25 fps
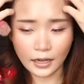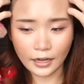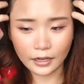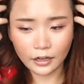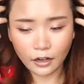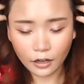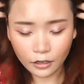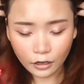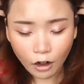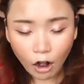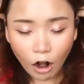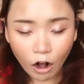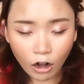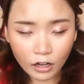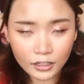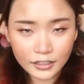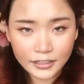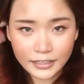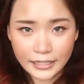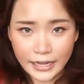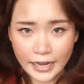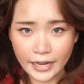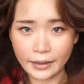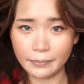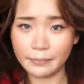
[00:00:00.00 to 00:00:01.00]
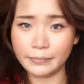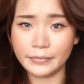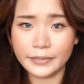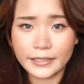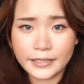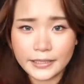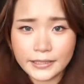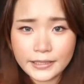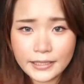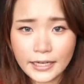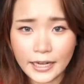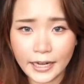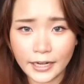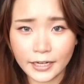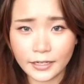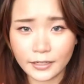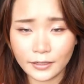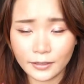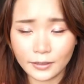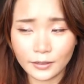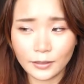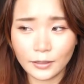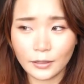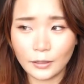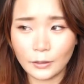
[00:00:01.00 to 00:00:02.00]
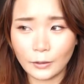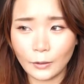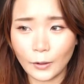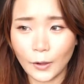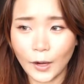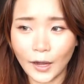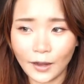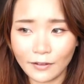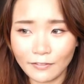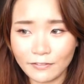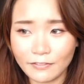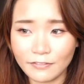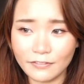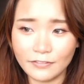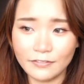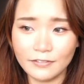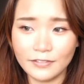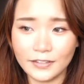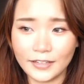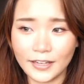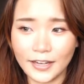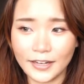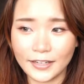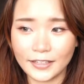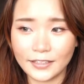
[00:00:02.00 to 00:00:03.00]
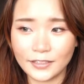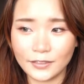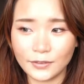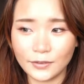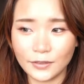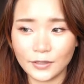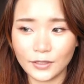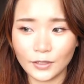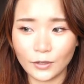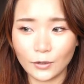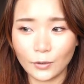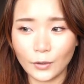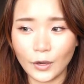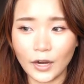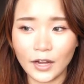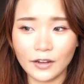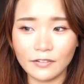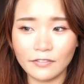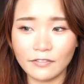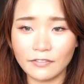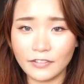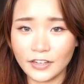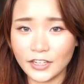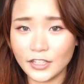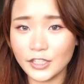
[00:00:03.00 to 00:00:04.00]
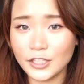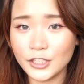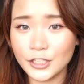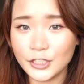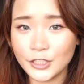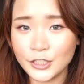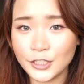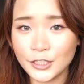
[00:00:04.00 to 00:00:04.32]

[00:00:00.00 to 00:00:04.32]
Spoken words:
I got called names like Lohan, like you know, the Lohan fish,